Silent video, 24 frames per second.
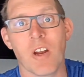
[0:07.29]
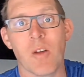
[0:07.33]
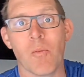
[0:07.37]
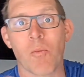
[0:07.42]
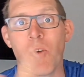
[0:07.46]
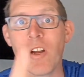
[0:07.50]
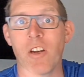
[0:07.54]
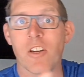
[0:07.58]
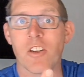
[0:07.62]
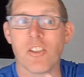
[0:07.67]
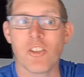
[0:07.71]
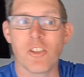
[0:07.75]
I
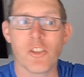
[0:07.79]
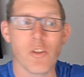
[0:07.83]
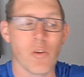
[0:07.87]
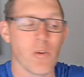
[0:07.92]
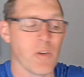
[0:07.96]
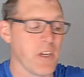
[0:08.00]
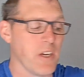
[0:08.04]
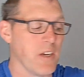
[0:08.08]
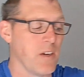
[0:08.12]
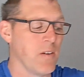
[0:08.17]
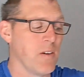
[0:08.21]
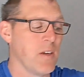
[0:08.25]
wanted to show
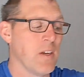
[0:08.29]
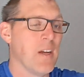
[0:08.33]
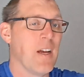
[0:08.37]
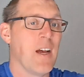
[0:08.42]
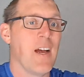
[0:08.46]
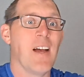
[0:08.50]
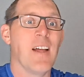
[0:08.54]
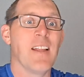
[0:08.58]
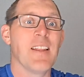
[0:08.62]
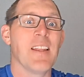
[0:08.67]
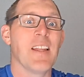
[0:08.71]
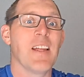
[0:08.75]
you
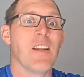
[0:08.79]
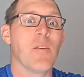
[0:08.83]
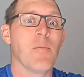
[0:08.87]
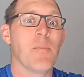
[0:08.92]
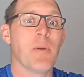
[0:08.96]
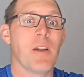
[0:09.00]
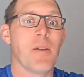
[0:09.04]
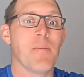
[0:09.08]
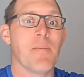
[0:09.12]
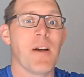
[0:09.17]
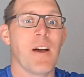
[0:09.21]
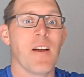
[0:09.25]
a little
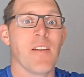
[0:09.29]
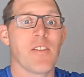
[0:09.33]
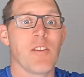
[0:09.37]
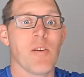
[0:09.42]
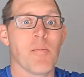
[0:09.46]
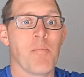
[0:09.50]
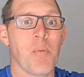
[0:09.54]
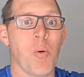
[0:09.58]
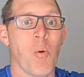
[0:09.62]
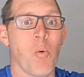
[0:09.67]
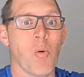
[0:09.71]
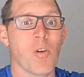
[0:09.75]
bit about the
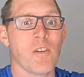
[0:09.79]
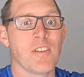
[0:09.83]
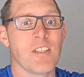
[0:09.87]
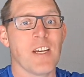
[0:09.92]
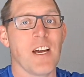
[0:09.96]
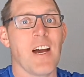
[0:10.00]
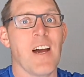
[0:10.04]
ports